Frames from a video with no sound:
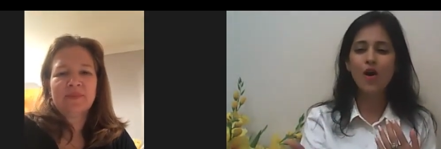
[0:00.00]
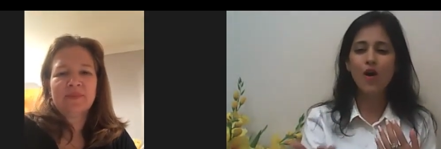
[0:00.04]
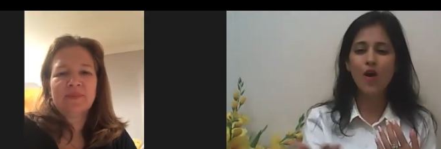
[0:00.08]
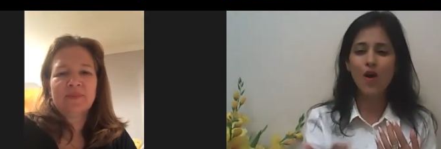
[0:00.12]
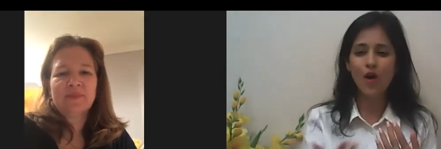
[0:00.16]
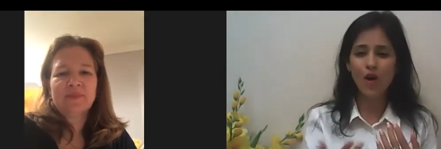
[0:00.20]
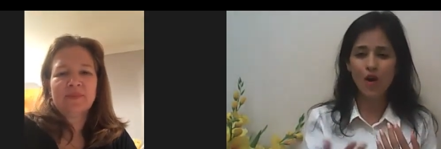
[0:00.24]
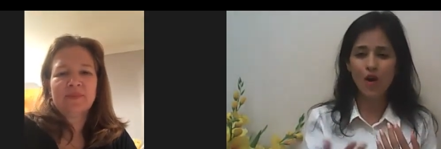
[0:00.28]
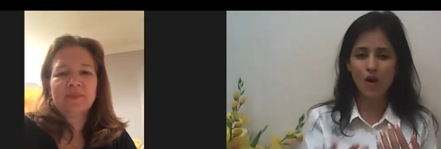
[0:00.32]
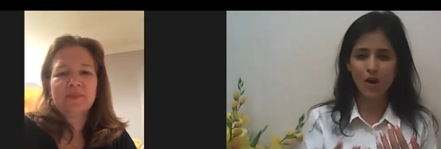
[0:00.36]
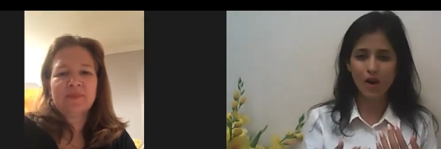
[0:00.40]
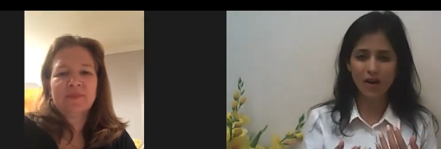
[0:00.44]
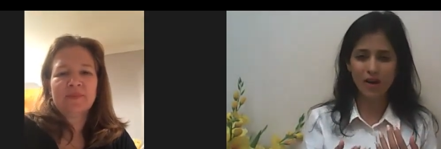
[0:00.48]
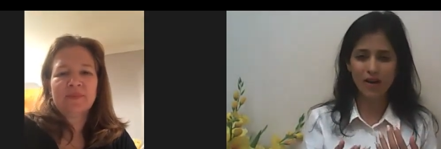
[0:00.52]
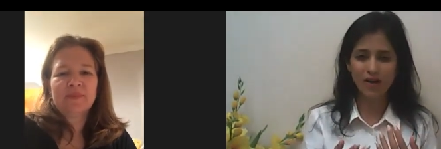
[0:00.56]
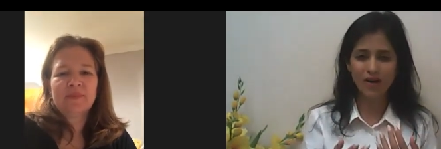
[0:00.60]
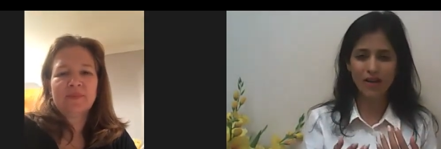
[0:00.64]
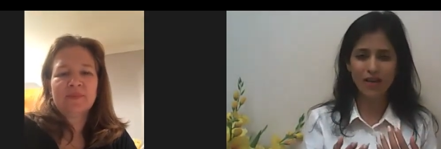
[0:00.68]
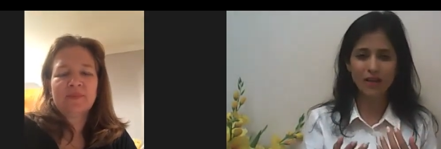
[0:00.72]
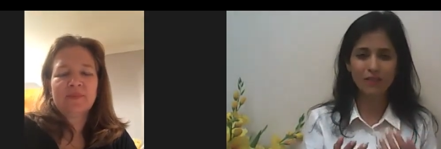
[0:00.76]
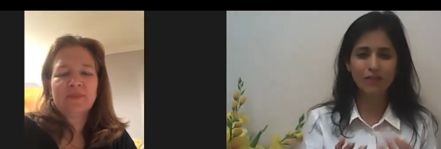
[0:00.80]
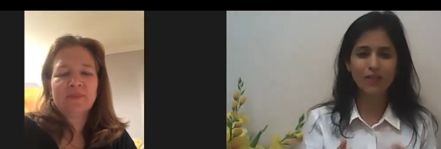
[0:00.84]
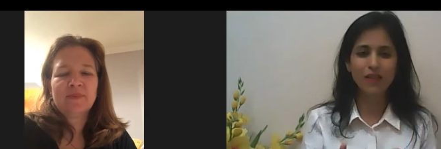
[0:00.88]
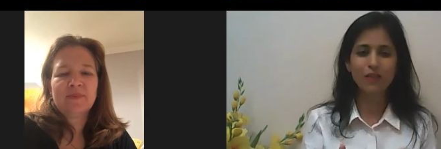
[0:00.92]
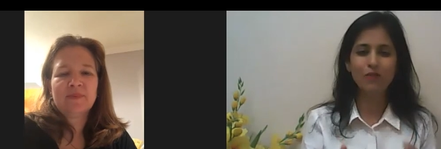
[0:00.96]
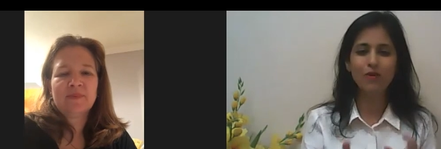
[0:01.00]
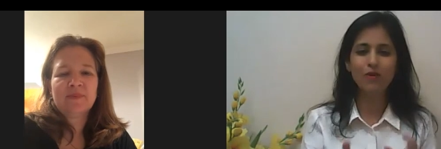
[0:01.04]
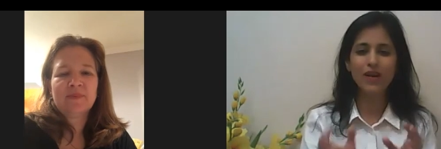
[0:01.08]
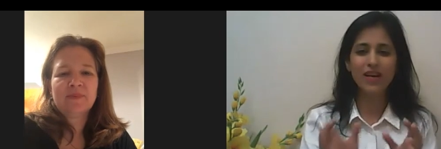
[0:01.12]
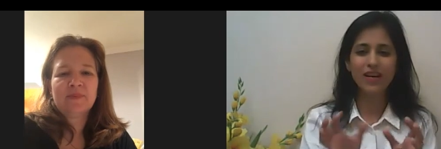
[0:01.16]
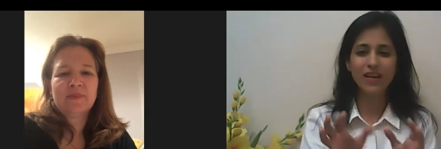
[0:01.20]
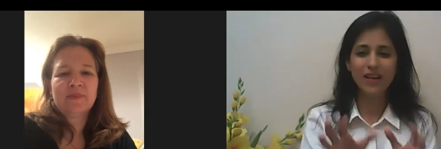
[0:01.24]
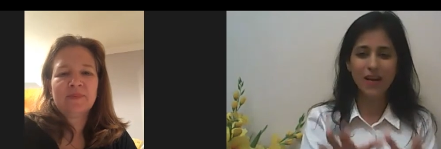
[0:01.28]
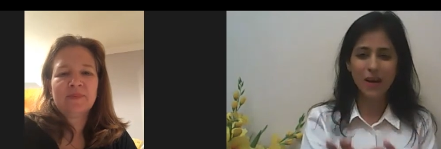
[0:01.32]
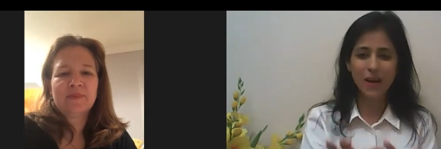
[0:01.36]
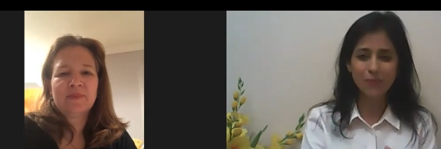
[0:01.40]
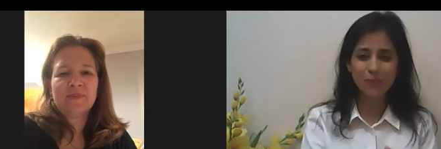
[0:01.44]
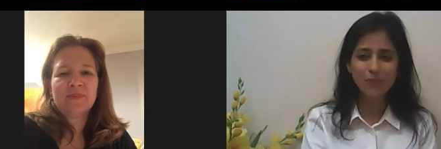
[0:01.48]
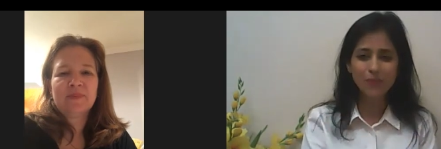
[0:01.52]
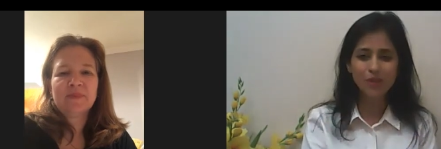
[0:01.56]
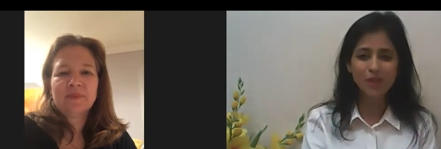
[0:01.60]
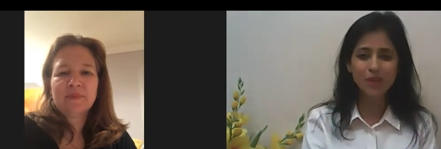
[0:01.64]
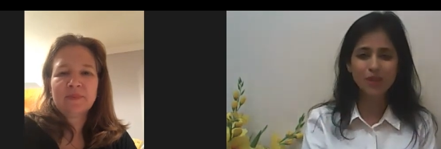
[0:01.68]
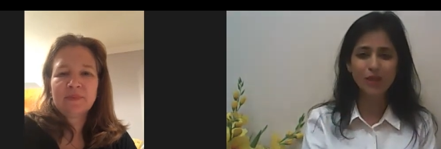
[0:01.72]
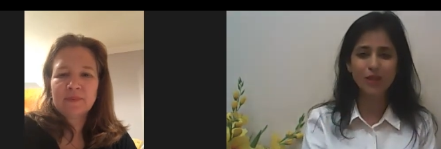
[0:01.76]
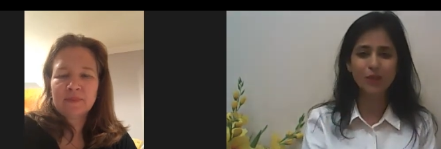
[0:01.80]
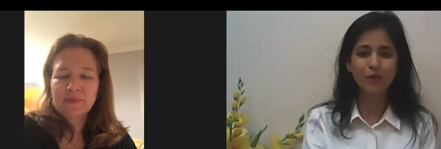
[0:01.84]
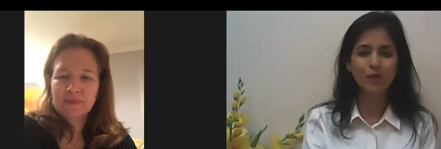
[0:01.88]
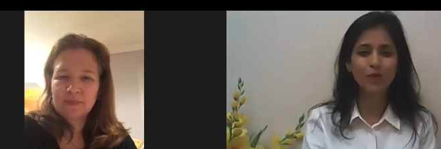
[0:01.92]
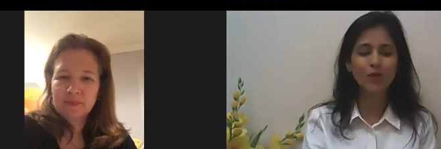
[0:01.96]
Speaker 1: or if they want to come
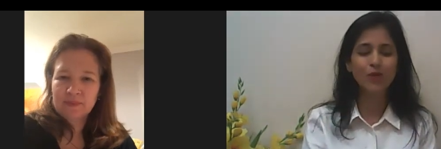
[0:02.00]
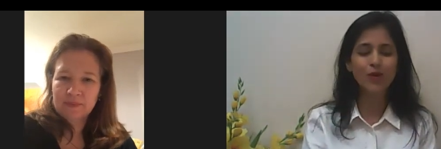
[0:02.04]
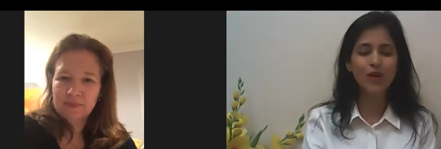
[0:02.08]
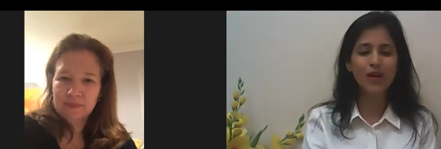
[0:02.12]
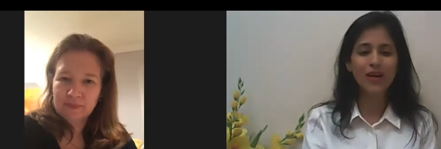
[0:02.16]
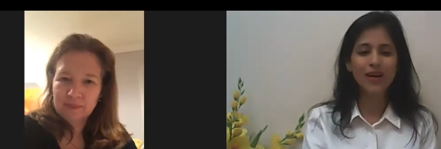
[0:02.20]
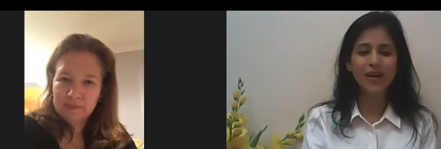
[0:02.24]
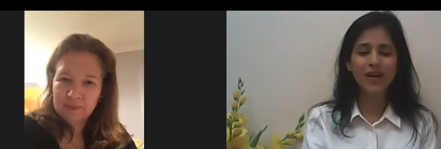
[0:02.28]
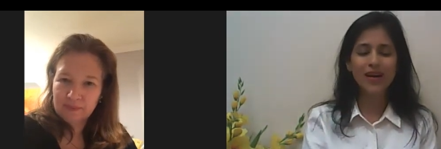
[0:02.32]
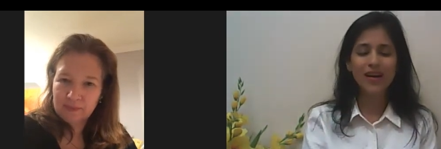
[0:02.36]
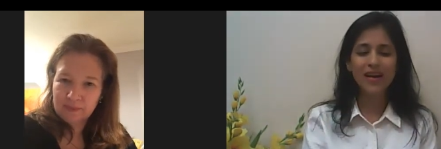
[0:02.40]
to you